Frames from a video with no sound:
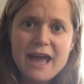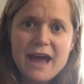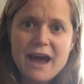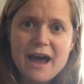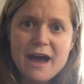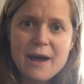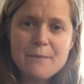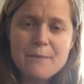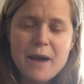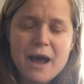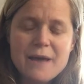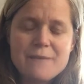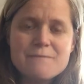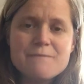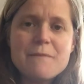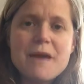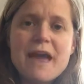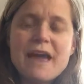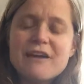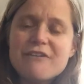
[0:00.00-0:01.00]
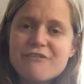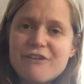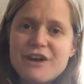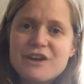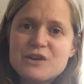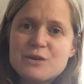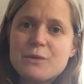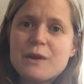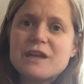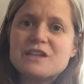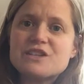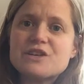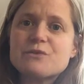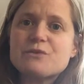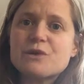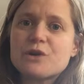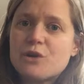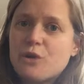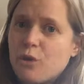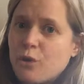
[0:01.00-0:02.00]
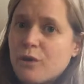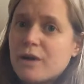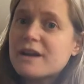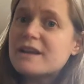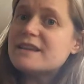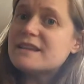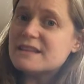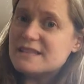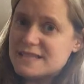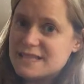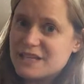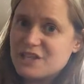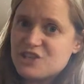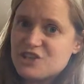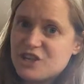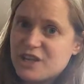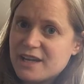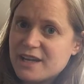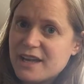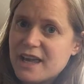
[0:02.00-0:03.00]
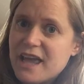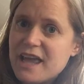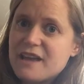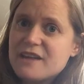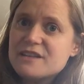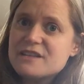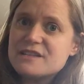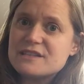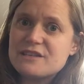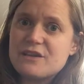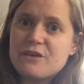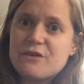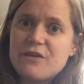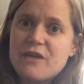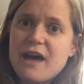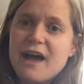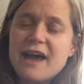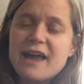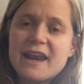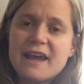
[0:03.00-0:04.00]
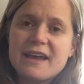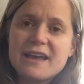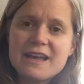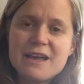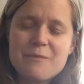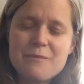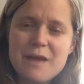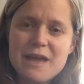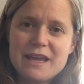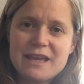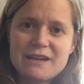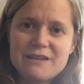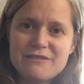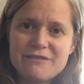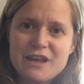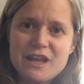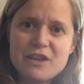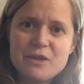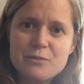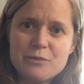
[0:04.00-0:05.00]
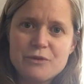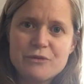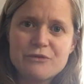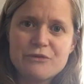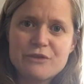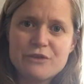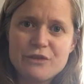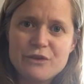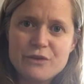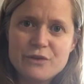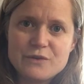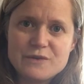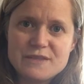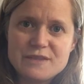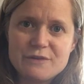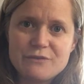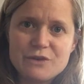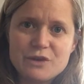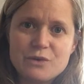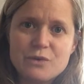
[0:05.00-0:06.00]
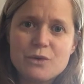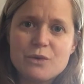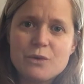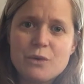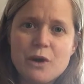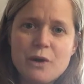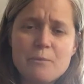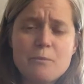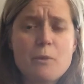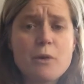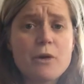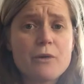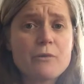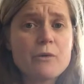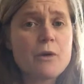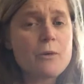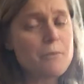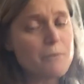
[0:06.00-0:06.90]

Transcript: I may find a way to record the teaching so that I can make it available for those of you who are more